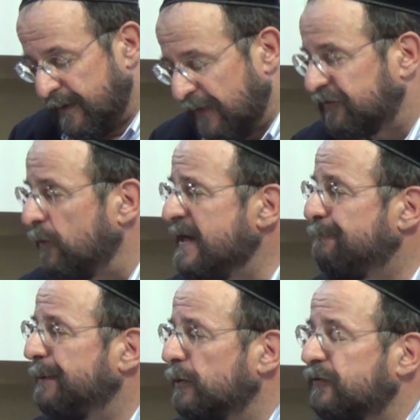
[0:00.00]
And so he
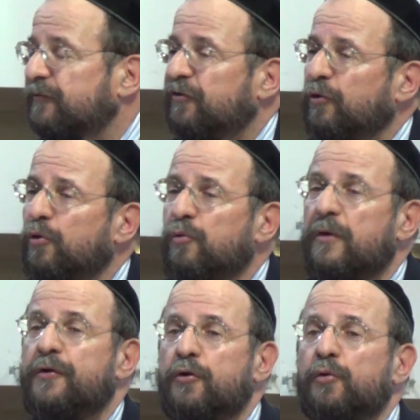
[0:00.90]
built
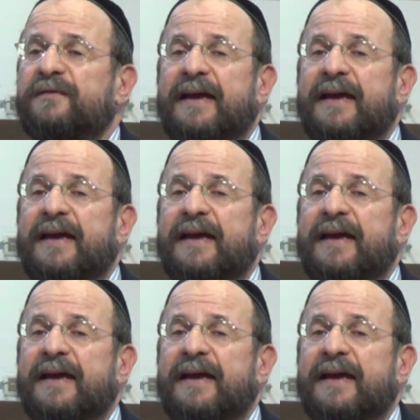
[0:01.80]
two new